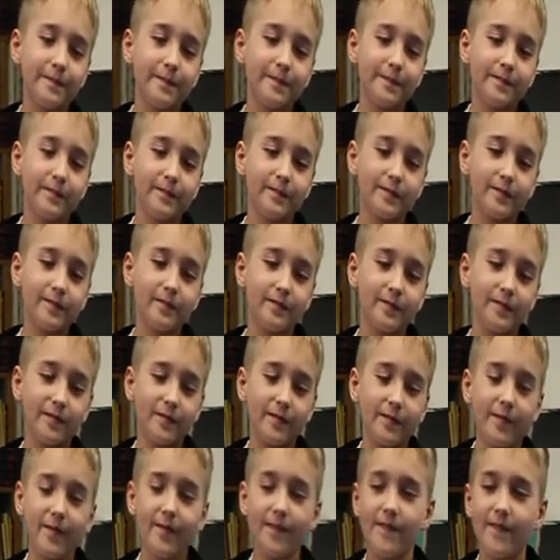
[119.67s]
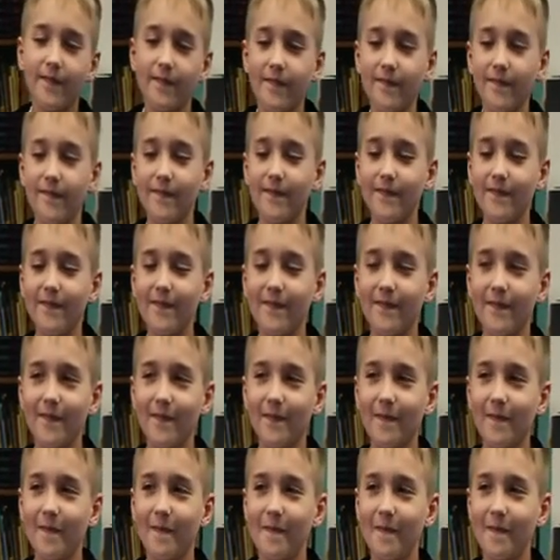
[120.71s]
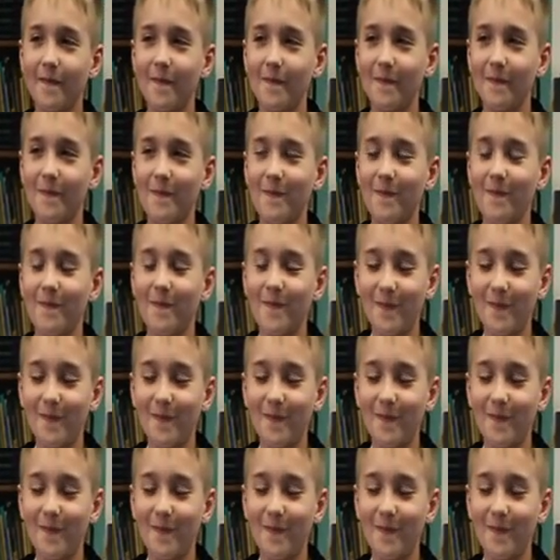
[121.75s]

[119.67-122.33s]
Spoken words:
Nothing is said.